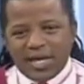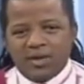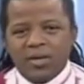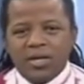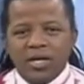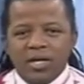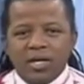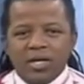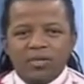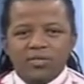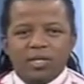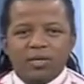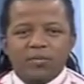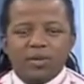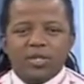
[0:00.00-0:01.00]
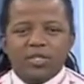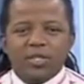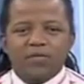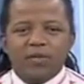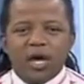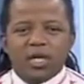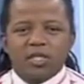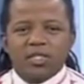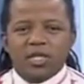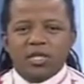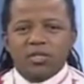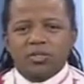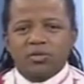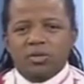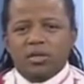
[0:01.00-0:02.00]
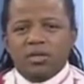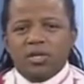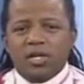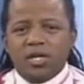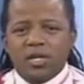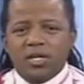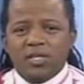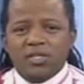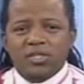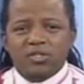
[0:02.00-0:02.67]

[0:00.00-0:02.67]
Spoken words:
Now, in our celebration of architectural